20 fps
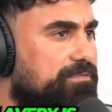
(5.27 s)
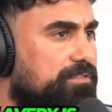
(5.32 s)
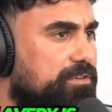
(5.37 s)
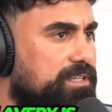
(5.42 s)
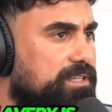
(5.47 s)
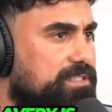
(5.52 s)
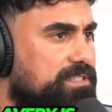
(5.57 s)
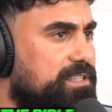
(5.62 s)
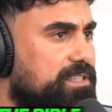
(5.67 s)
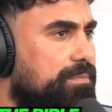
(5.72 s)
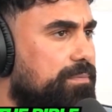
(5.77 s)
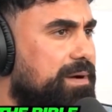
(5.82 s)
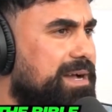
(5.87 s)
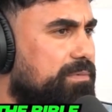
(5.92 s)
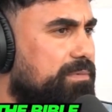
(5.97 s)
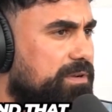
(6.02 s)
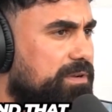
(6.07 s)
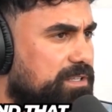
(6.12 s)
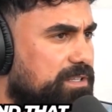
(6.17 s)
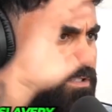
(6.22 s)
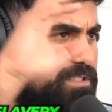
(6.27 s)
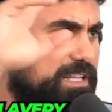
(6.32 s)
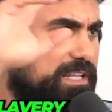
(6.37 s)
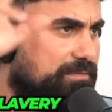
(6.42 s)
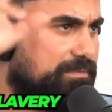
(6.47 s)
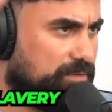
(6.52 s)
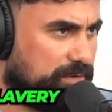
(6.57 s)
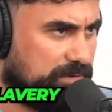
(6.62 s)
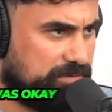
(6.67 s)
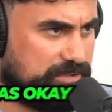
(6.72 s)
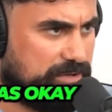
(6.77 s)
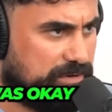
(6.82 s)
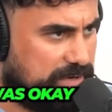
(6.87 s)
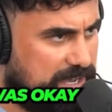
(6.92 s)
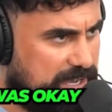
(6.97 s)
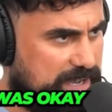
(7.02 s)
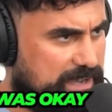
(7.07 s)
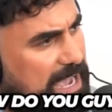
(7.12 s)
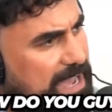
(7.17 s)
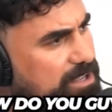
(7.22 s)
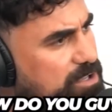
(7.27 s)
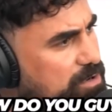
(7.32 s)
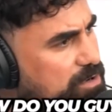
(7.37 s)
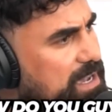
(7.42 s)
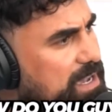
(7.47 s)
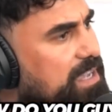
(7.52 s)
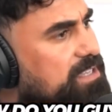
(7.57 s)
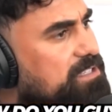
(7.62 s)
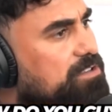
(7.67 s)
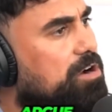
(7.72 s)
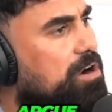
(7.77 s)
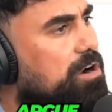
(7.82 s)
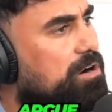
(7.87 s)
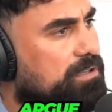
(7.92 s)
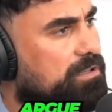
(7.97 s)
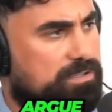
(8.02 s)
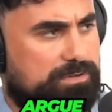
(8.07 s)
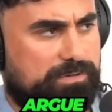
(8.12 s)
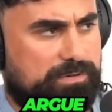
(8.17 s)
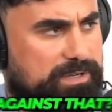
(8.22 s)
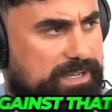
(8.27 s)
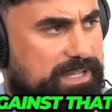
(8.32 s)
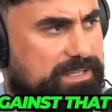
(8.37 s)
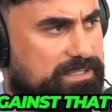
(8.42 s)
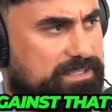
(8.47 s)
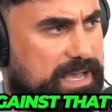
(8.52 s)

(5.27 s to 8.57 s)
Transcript: is in the Bible and that slavery was okay. How do you guys argue against that?